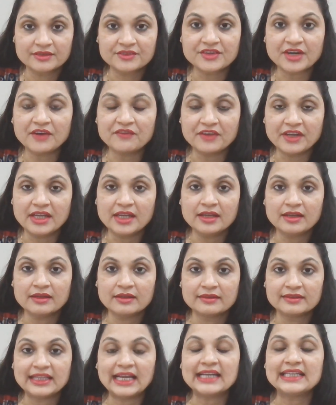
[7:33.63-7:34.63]
Ravi
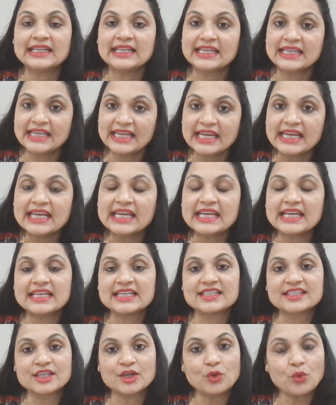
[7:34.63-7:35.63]
that he
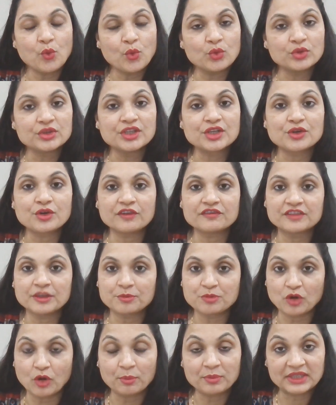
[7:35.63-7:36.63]
is the owner of the
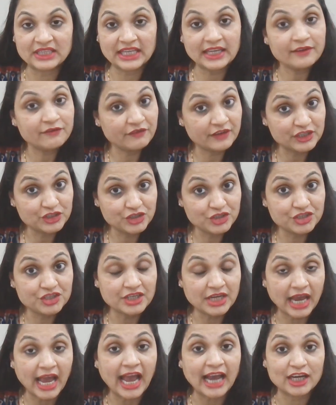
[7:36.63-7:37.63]
property, which
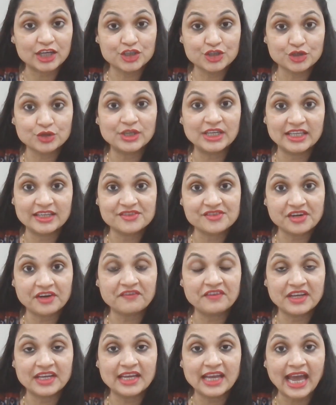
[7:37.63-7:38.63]
actually
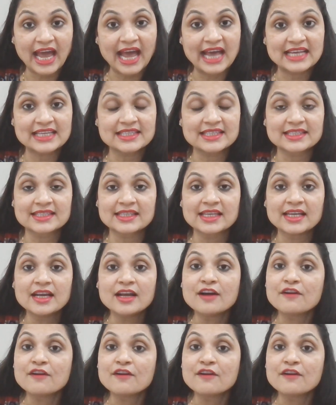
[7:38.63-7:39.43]
Ravi has